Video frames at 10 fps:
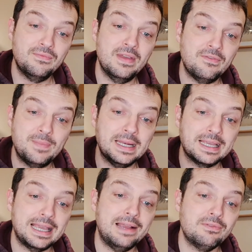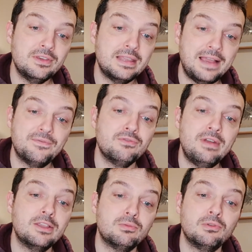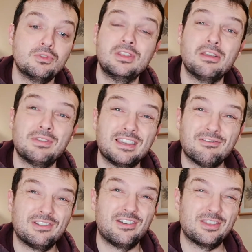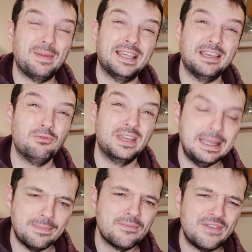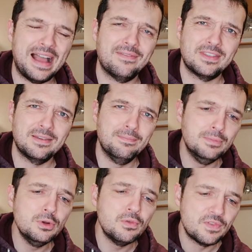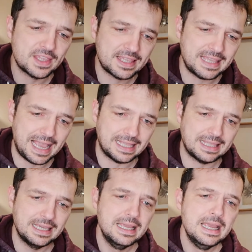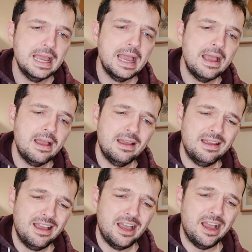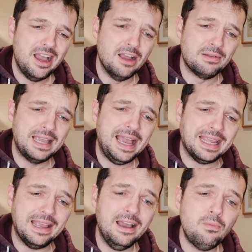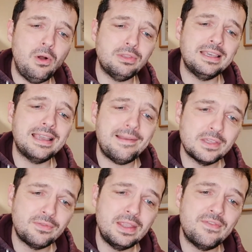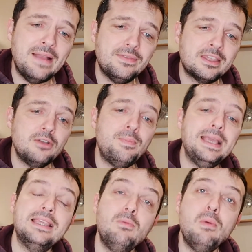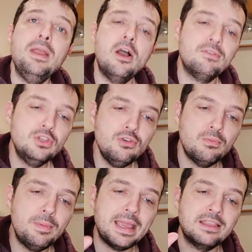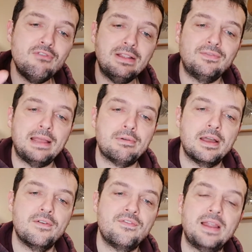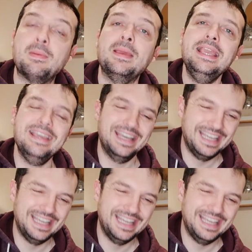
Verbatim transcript: they've been encountered, after raids will also know synchronize. So basically it will keep that move set. Okay, uh, wild encounters for the event. So basically, where we are in Europe, we'll be getting the red flower Flabébé,